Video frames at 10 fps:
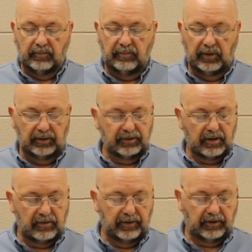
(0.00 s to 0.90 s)

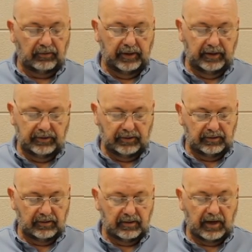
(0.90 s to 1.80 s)
Military
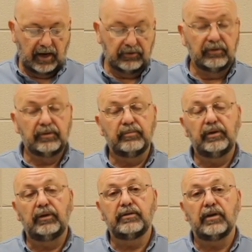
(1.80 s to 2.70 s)
crates. Actually, the
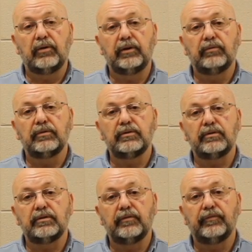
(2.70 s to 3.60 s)
military
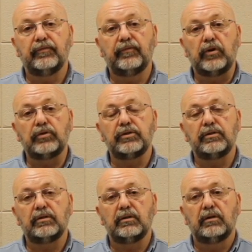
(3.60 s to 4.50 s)
was the first